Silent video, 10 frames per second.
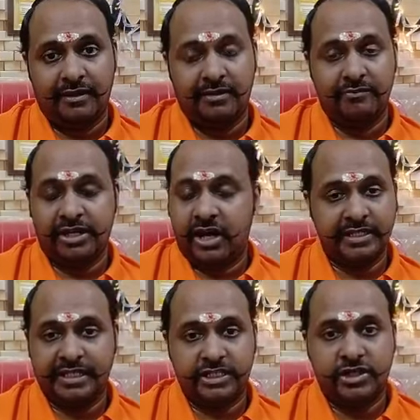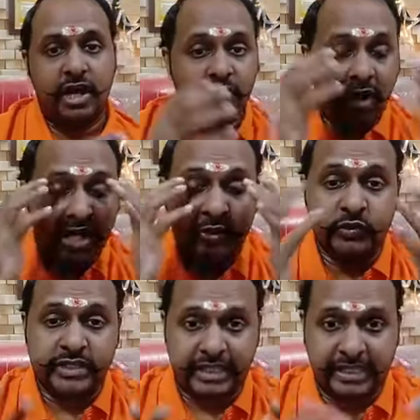Because it is not what you
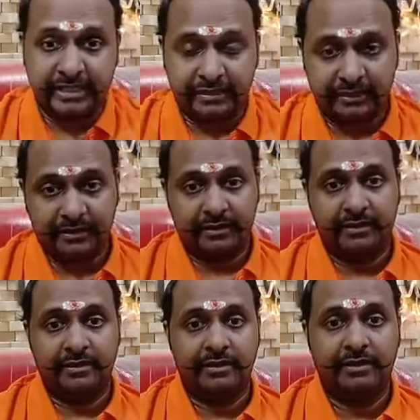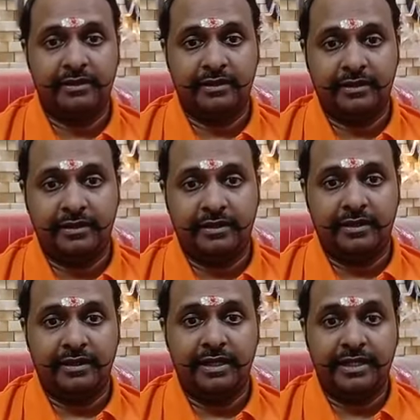see,
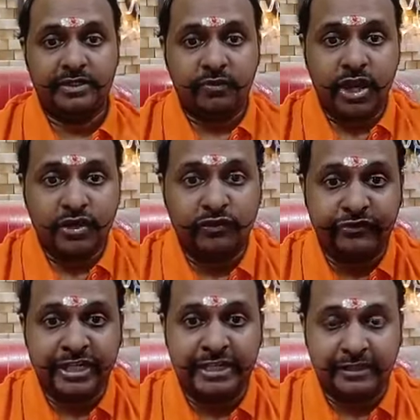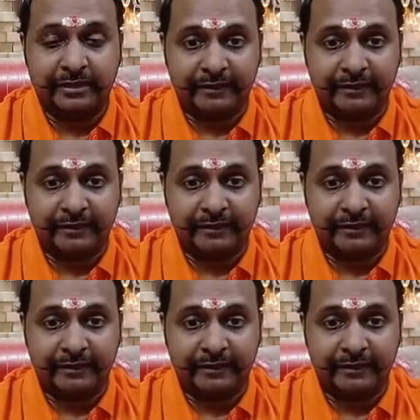it is what you feel.